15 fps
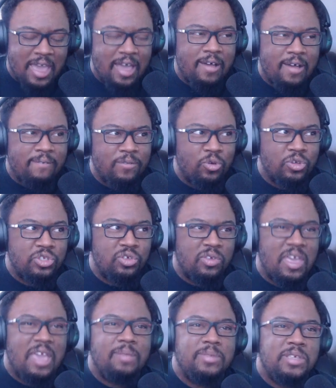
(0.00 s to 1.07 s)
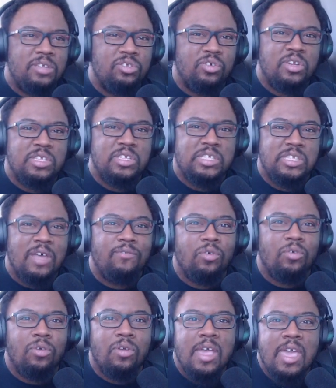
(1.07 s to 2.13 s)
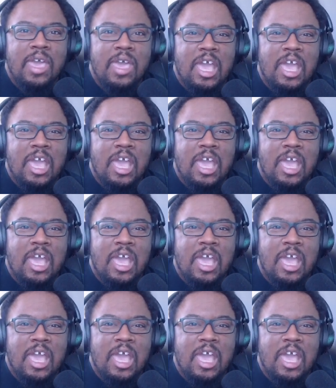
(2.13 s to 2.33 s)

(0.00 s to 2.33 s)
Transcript: yeah, of course your game sales are going to suffer,